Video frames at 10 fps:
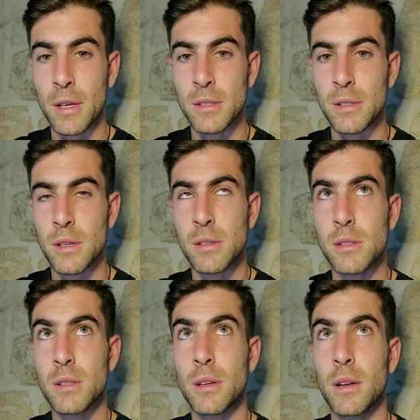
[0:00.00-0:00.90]
is
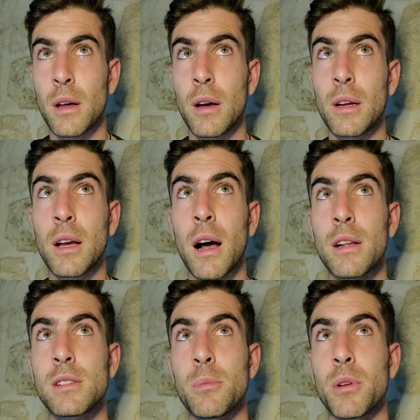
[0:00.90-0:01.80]
this
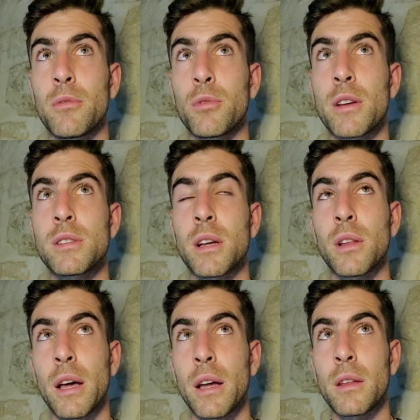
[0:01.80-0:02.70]
concept of resting
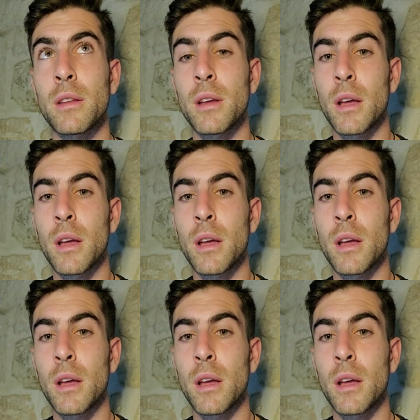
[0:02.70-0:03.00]
land.